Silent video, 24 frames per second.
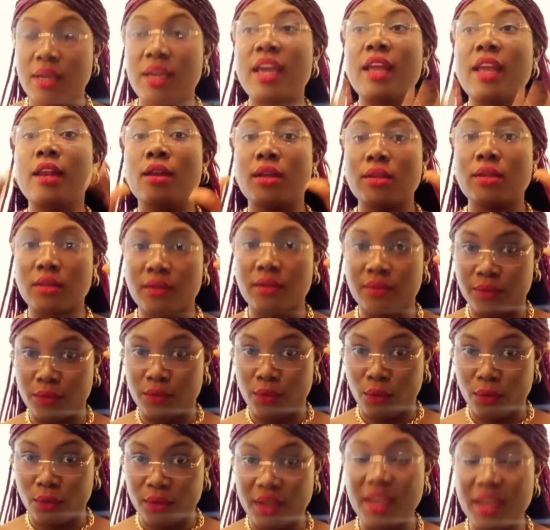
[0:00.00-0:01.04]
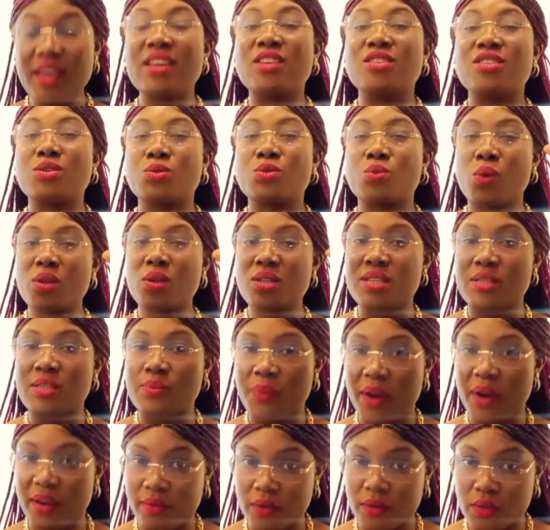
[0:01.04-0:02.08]
A lot of in short, what is
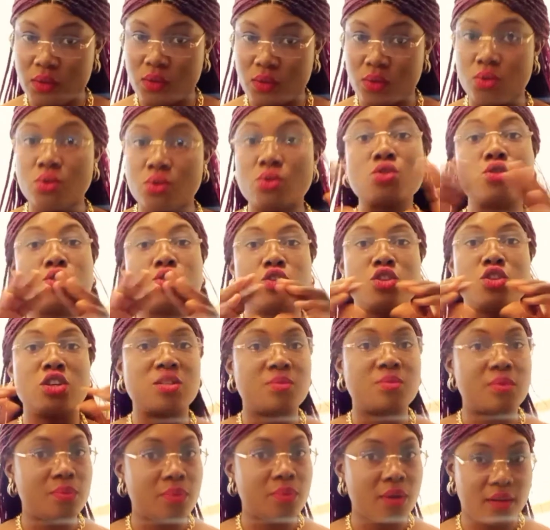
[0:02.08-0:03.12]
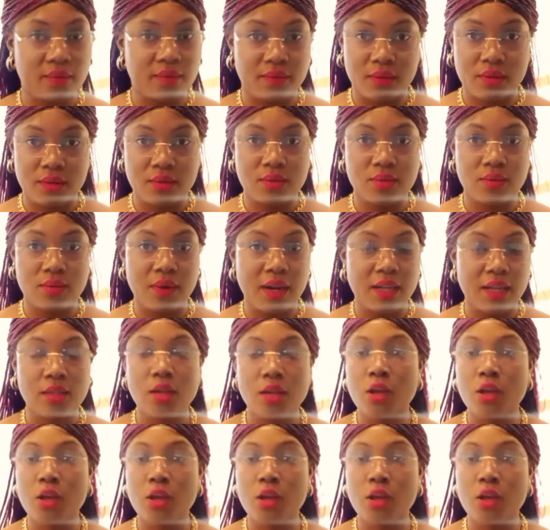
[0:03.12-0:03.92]
private to you should just be private, right?